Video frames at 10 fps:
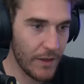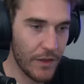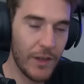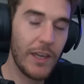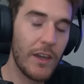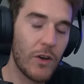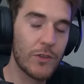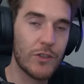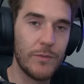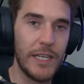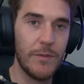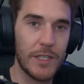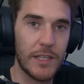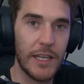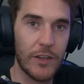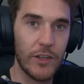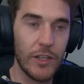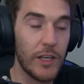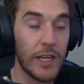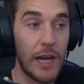that he also made a mistake
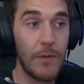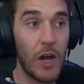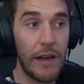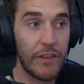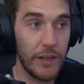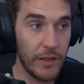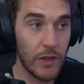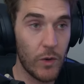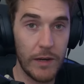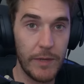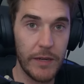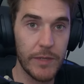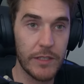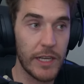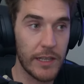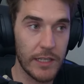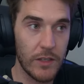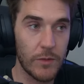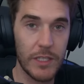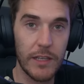earlier, and I'm not having it that Juan made a mistake. That's
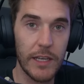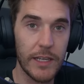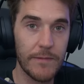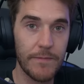not a mistake.